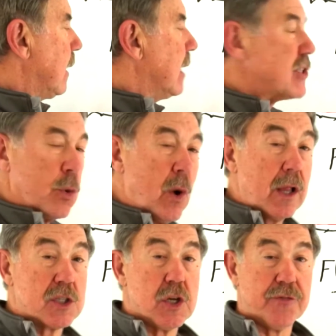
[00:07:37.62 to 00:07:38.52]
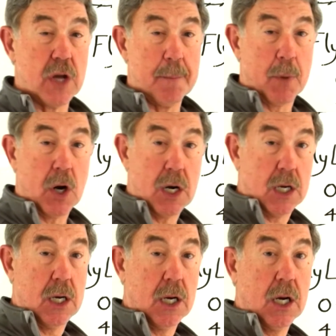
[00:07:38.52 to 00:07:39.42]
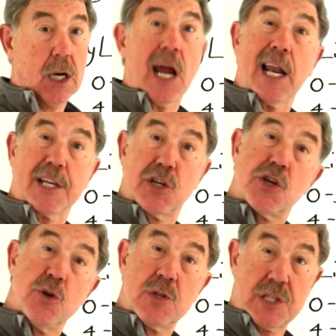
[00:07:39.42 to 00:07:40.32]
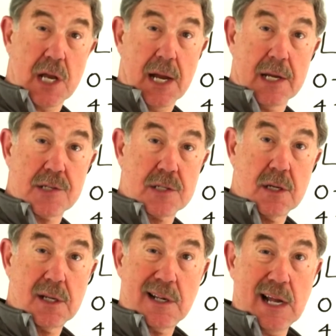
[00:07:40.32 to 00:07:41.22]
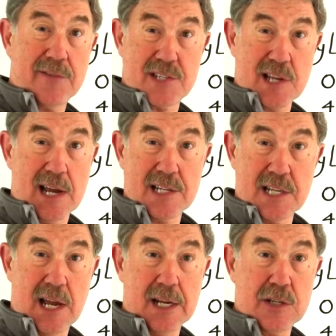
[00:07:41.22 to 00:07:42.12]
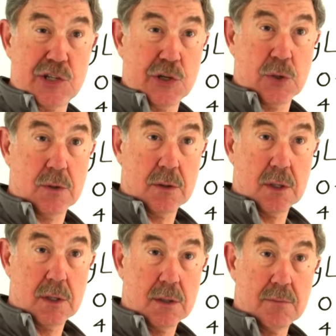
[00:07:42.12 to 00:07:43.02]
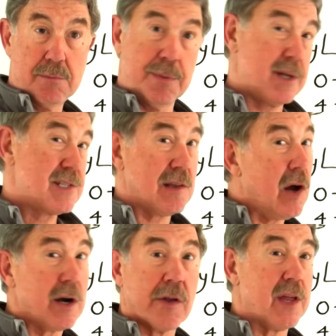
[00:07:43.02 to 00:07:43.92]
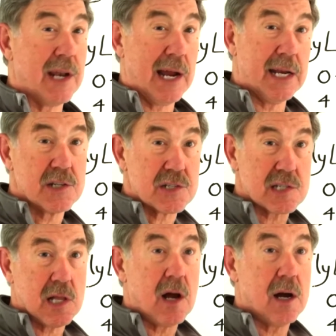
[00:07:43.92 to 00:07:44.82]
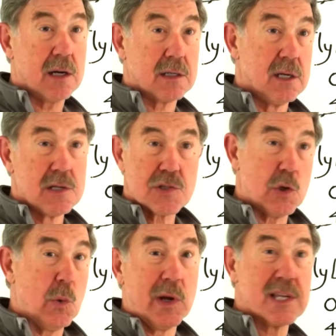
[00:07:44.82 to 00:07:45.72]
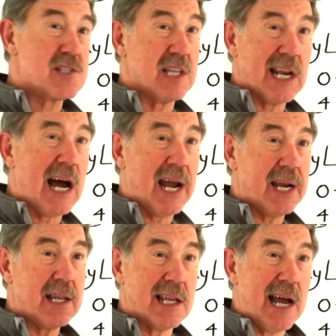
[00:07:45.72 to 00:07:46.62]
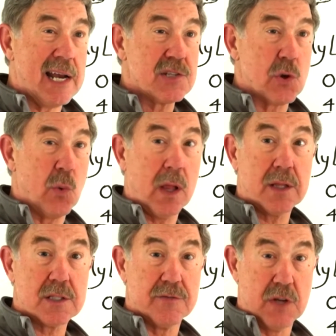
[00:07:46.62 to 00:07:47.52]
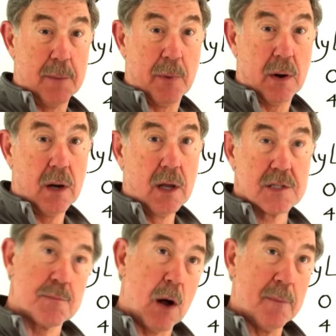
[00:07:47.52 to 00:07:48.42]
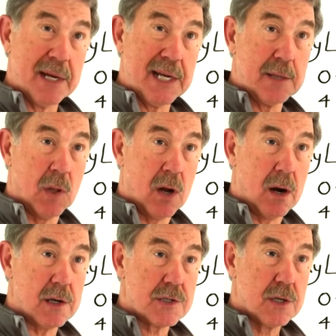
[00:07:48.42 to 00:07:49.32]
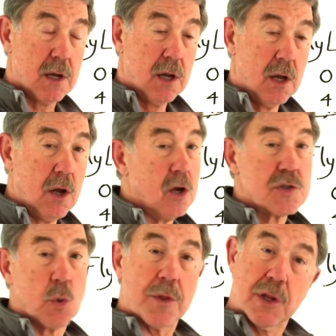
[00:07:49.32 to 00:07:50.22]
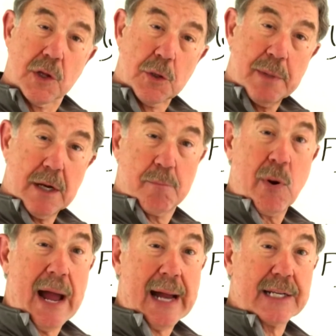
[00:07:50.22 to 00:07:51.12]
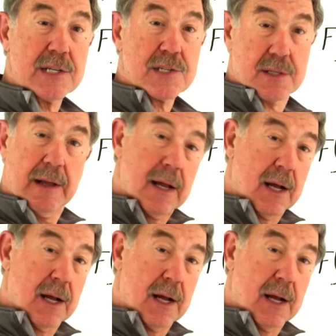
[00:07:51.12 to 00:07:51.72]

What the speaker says: It's a relative number, kind of like shoe size. I have a size 9 shoe, but it's longer than 9 inches long. So what is the 9? The 9 is a relative number, small, medium, large. So with a little bit of practice,